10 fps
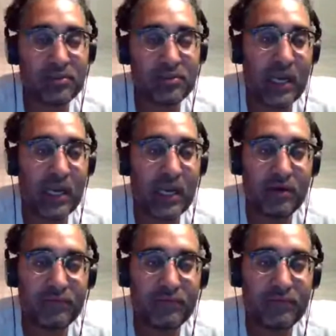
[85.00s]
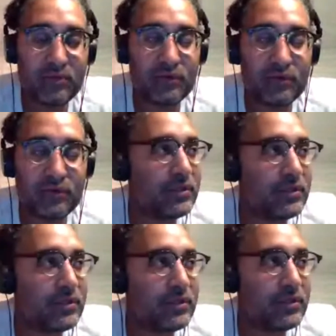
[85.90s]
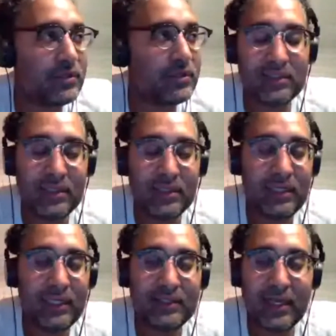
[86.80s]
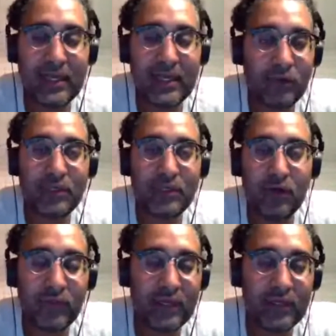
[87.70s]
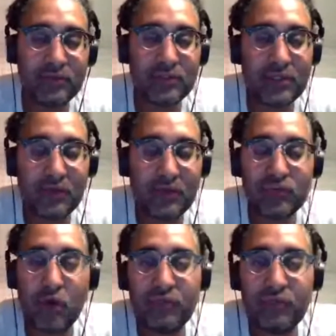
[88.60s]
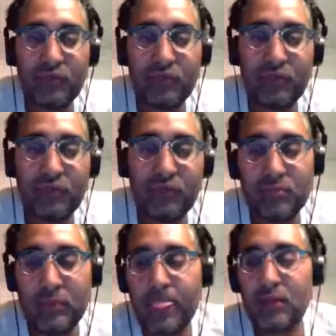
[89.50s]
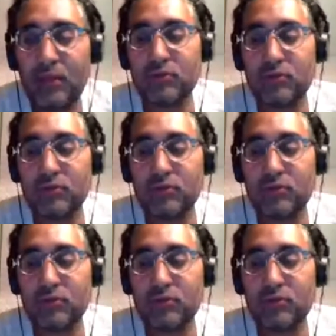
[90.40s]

some time off for Thanksgiving, eat all that good stuff. So hopefully you got some